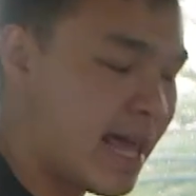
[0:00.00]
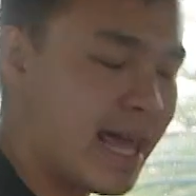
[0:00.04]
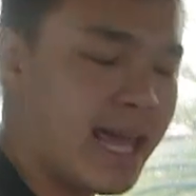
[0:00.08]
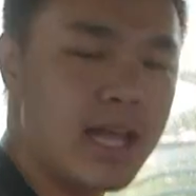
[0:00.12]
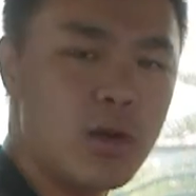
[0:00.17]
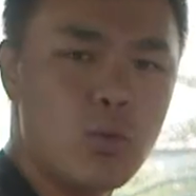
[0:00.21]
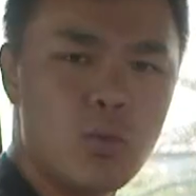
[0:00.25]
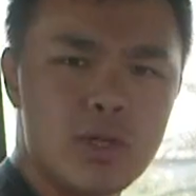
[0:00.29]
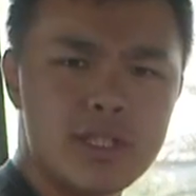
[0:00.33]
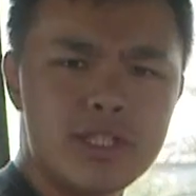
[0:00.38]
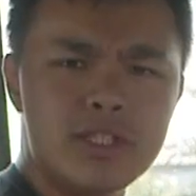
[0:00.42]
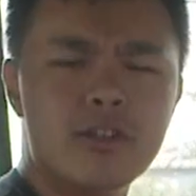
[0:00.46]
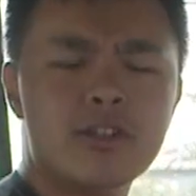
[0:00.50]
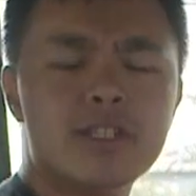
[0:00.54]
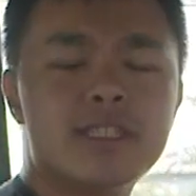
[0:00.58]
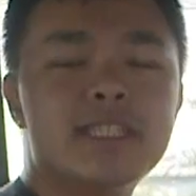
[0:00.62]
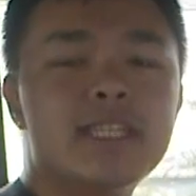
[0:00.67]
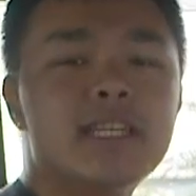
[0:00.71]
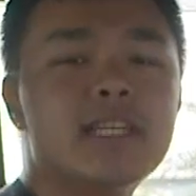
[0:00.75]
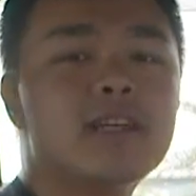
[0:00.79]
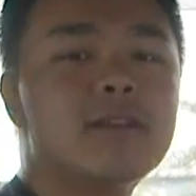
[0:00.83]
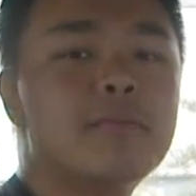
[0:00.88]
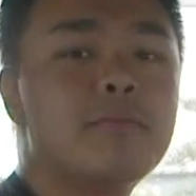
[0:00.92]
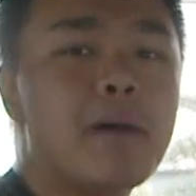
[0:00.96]
And once you're
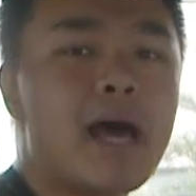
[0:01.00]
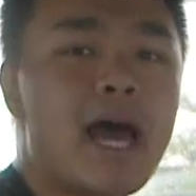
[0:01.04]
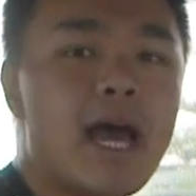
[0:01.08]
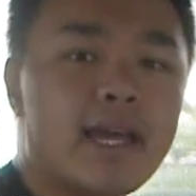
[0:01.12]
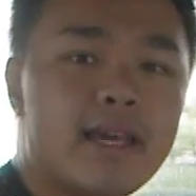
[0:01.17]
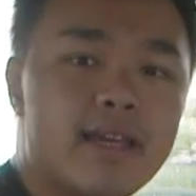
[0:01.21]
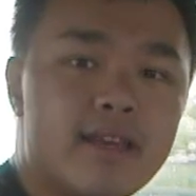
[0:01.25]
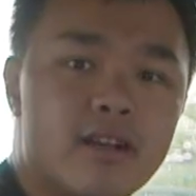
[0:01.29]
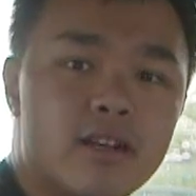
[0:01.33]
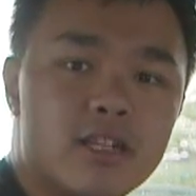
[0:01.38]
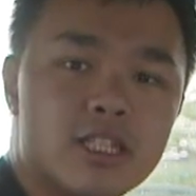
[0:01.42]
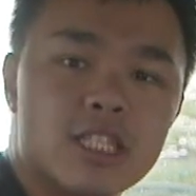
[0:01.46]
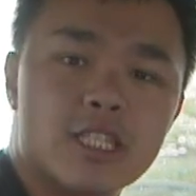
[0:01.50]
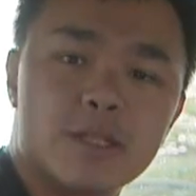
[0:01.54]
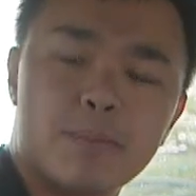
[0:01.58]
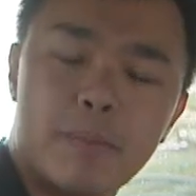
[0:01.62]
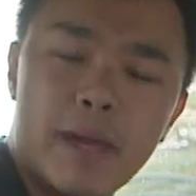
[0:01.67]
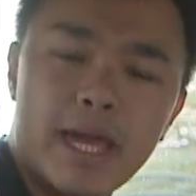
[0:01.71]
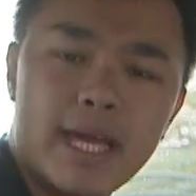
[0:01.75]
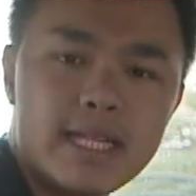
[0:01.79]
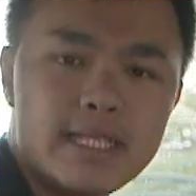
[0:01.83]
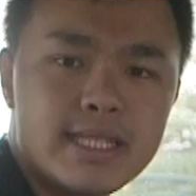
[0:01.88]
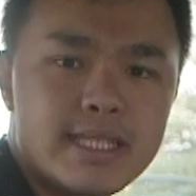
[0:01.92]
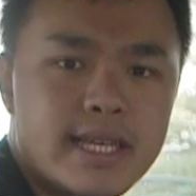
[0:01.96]
seated back here,
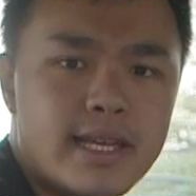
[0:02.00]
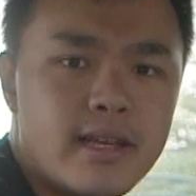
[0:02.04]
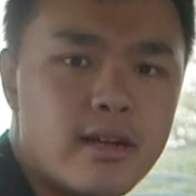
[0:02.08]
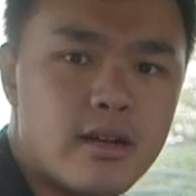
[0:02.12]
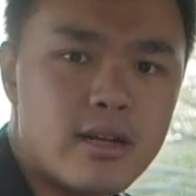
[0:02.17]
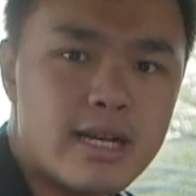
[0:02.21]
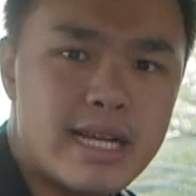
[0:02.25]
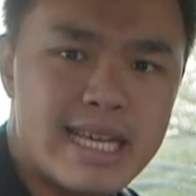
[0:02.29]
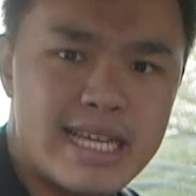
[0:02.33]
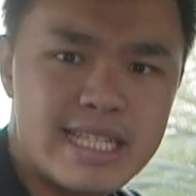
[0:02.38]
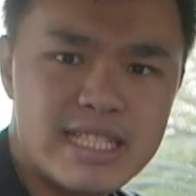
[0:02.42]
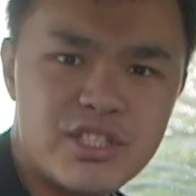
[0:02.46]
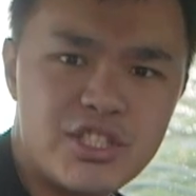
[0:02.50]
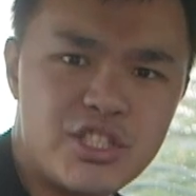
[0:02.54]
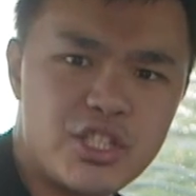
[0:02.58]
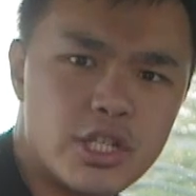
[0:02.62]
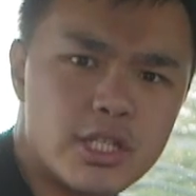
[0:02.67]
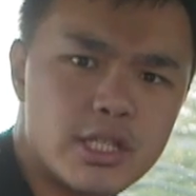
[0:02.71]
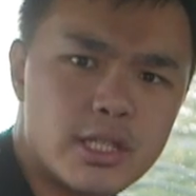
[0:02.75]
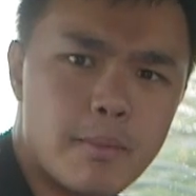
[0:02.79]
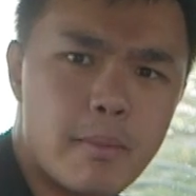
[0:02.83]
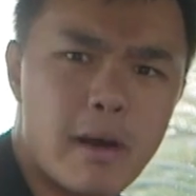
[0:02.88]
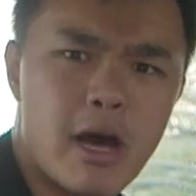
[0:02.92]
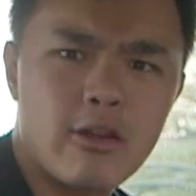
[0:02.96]
space here is
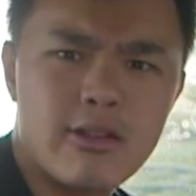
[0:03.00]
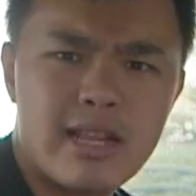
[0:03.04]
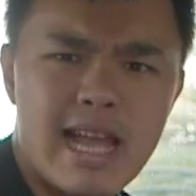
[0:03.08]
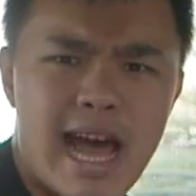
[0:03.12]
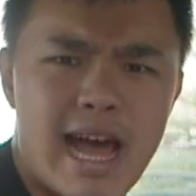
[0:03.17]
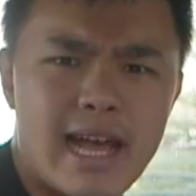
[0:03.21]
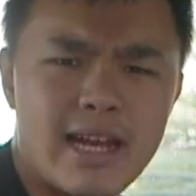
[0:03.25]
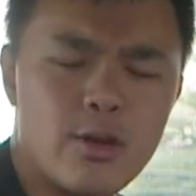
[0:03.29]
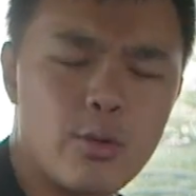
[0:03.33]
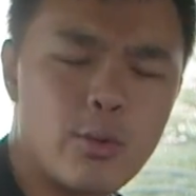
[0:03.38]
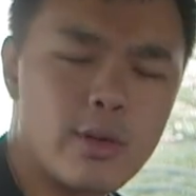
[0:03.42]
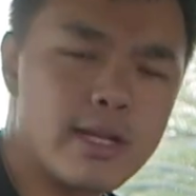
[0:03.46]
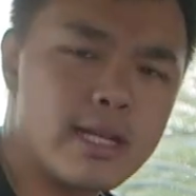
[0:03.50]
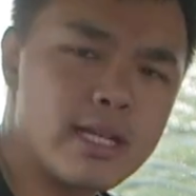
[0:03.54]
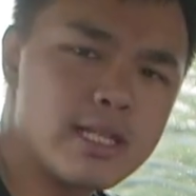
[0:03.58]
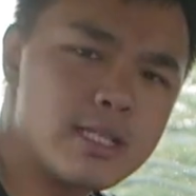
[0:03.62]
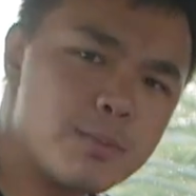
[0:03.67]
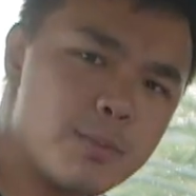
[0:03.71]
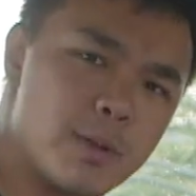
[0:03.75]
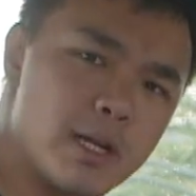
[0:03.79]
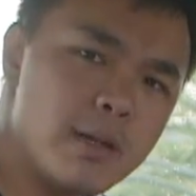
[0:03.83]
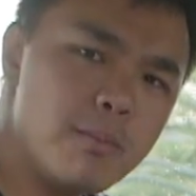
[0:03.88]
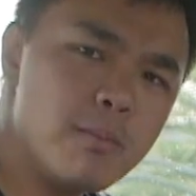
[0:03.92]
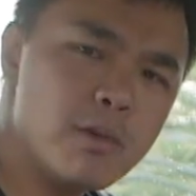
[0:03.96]
just about adequate.
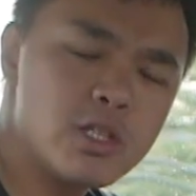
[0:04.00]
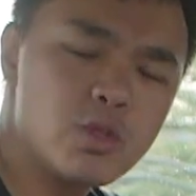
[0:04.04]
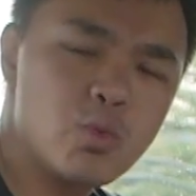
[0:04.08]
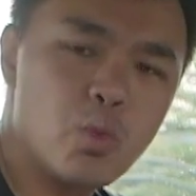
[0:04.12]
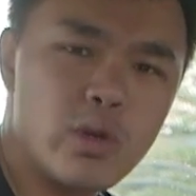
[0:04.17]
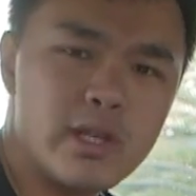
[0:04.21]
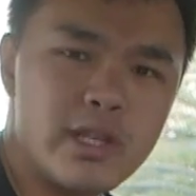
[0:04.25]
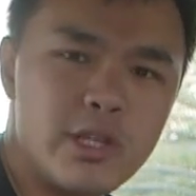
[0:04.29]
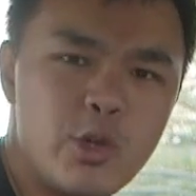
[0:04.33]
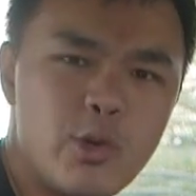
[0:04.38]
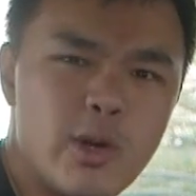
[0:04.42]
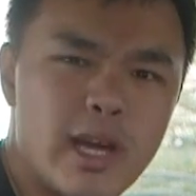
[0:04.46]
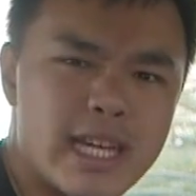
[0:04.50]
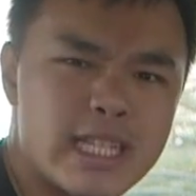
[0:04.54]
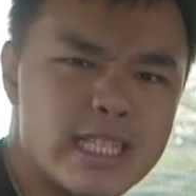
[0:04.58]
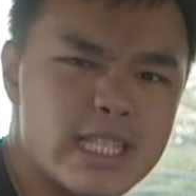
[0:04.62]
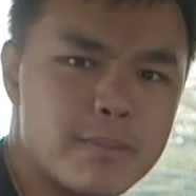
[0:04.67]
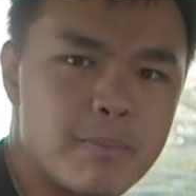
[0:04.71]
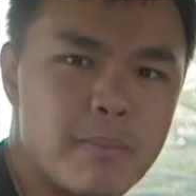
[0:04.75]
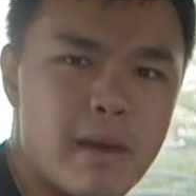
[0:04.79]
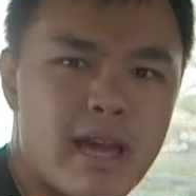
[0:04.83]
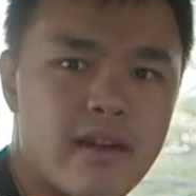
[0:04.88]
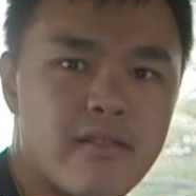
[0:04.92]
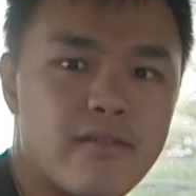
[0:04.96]
It's pretty much what you
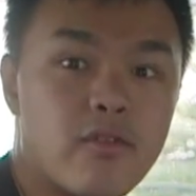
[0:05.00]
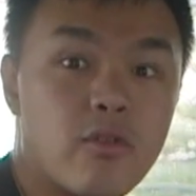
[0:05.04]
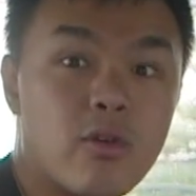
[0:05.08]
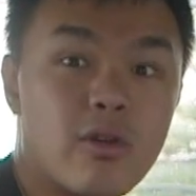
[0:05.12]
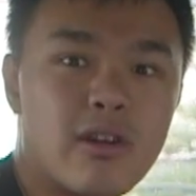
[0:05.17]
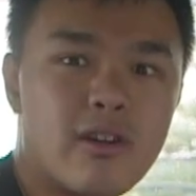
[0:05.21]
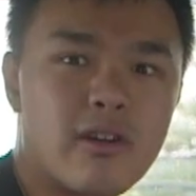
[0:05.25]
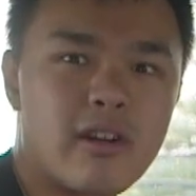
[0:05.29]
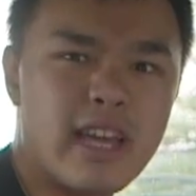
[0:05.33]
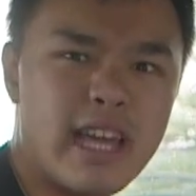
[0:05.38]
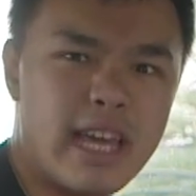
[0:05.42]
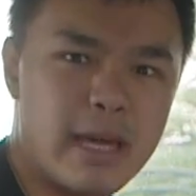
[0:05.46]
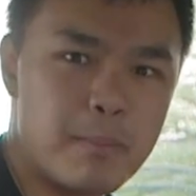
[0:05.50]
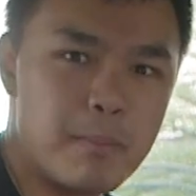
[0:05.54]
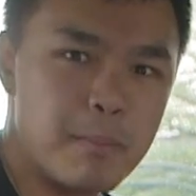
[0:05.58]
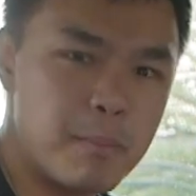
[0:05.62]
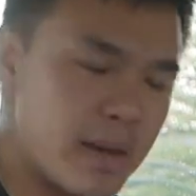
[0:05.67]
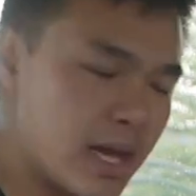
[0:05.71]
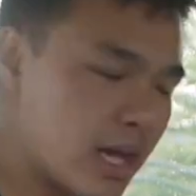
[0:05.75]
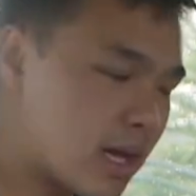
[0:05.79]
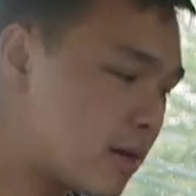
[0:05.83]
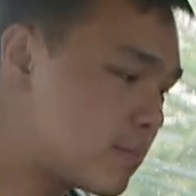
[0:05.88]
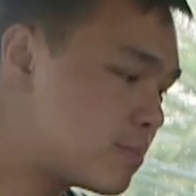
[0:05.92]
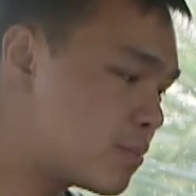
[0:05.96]
expect for a
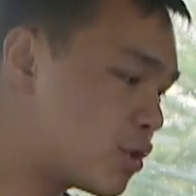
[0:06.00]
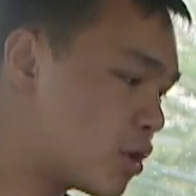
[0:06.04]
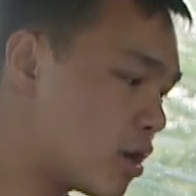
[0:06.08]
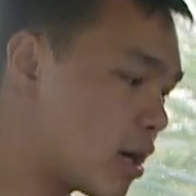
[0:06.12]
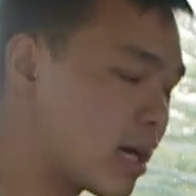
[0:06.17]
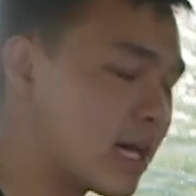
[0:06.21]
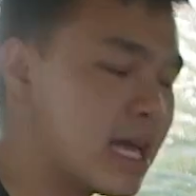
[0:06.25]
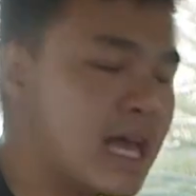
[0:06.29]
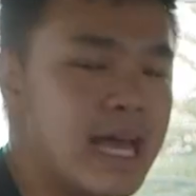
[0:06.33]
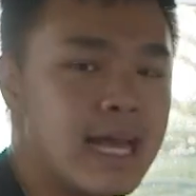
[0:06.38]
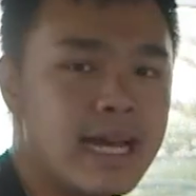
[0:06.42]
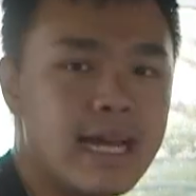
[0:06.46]
pickup truck.